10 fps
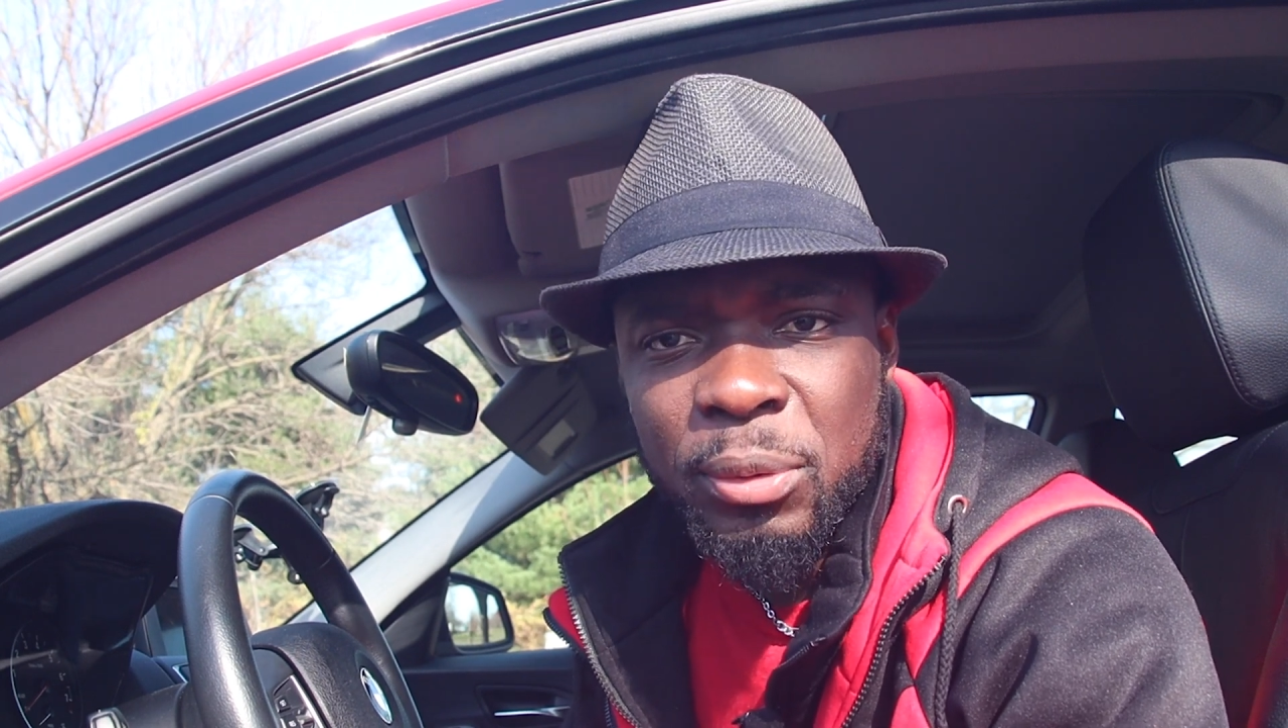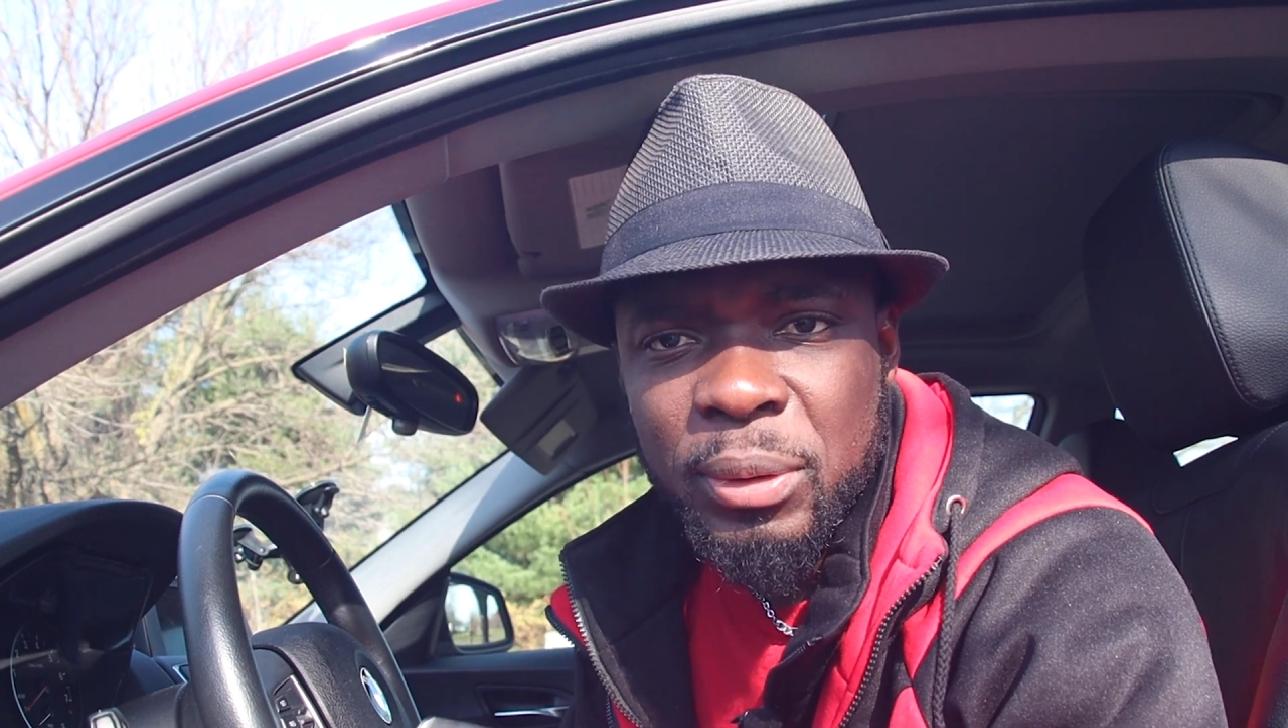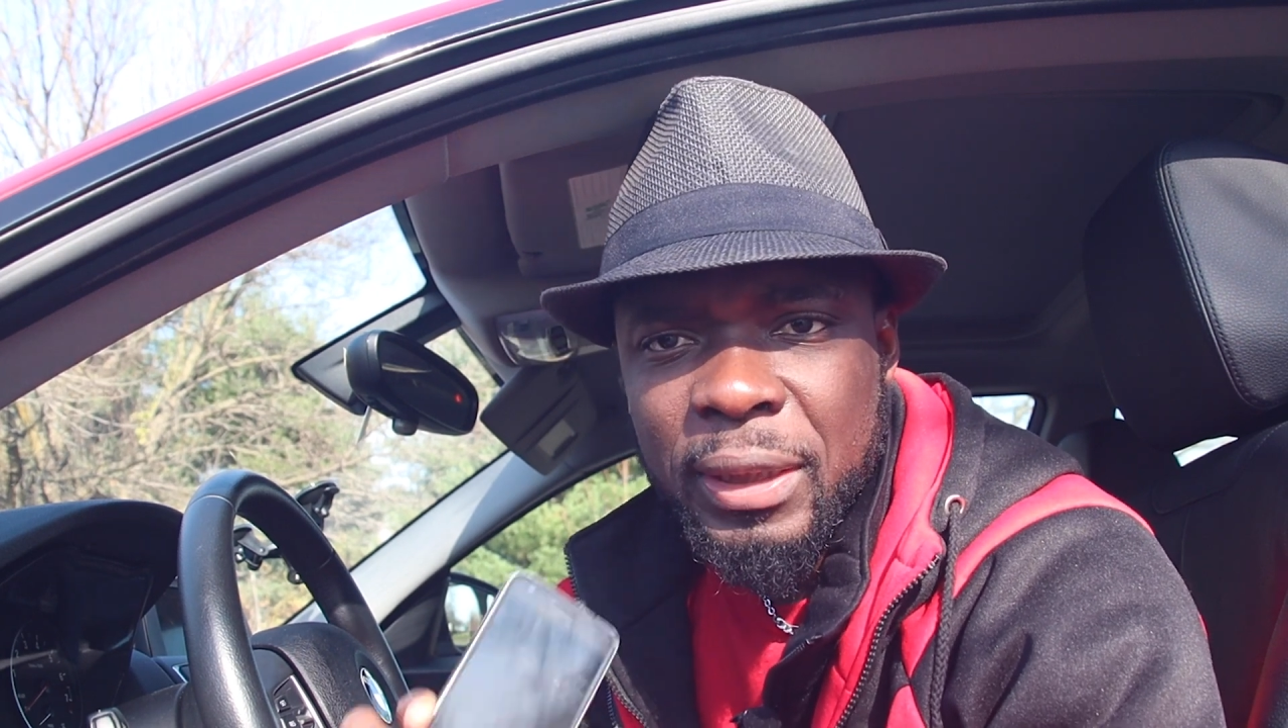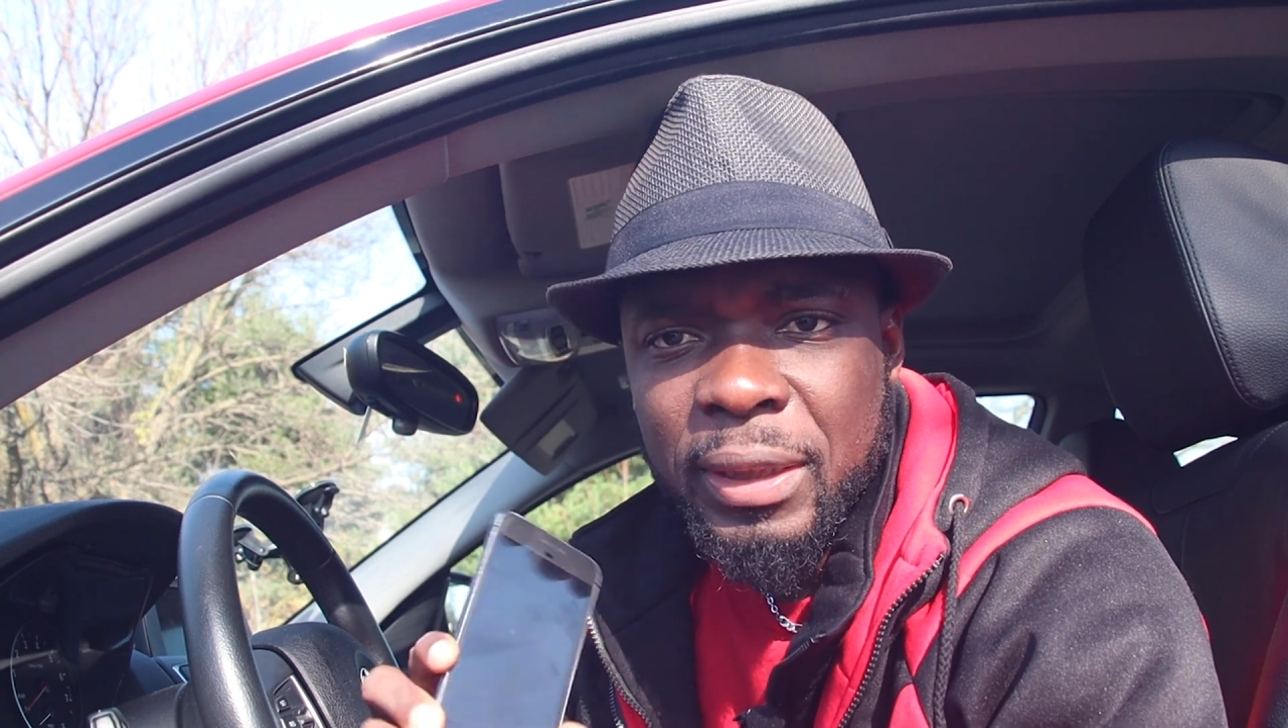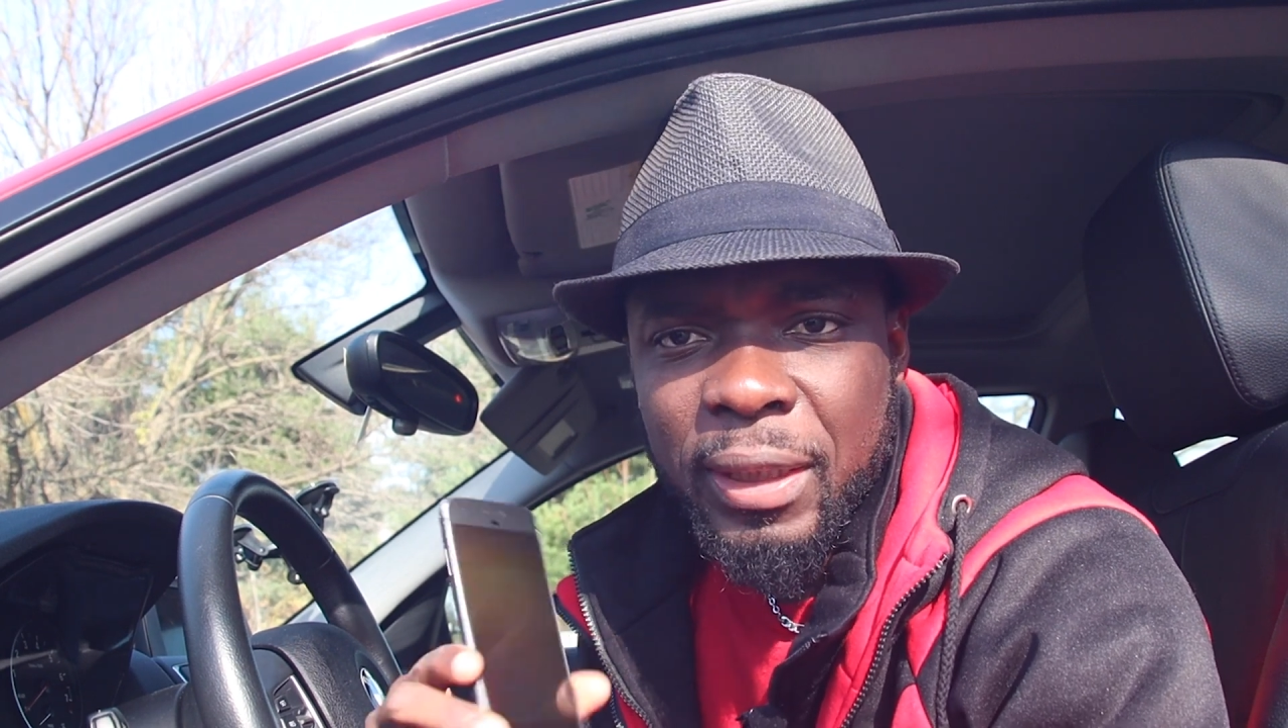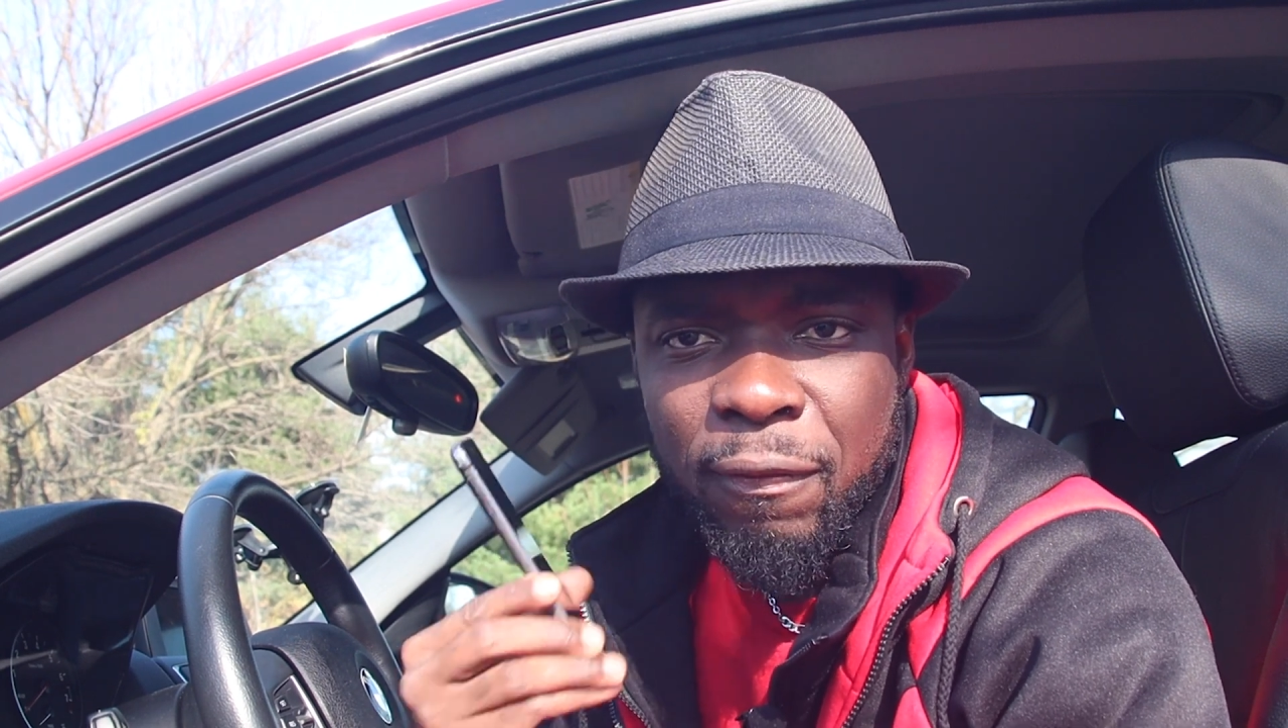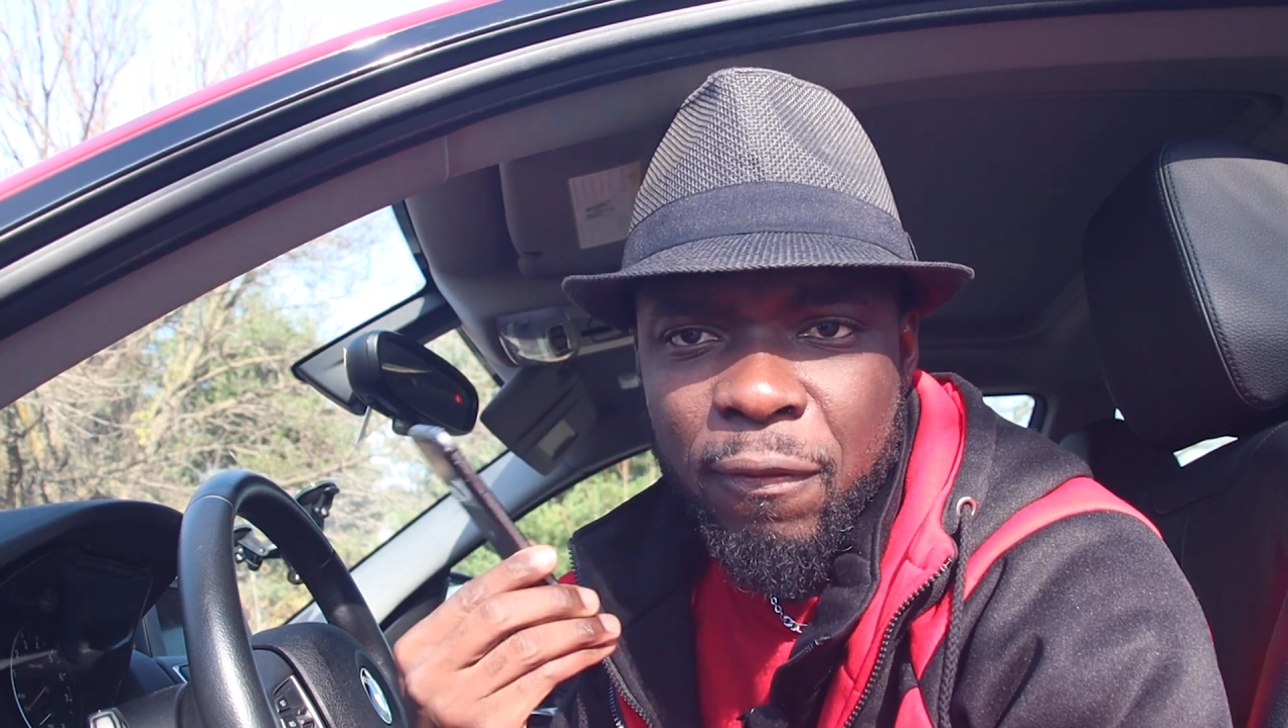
you will need a